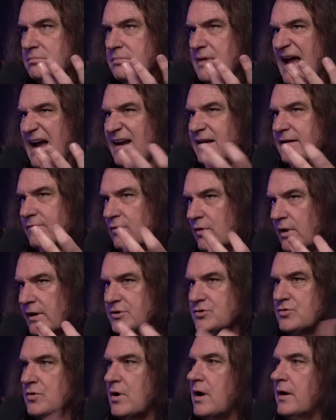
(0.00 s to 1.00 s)
active
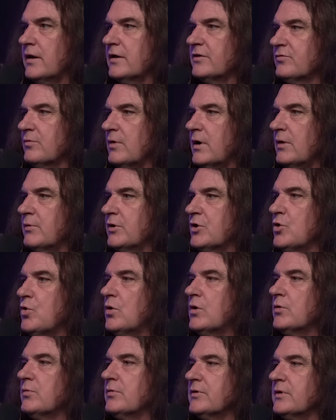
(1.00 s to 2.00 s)
electronics, when I
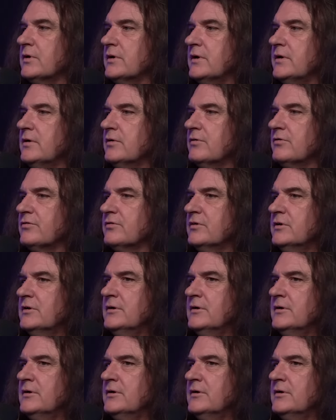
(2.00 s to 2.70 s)
record with it, he goes,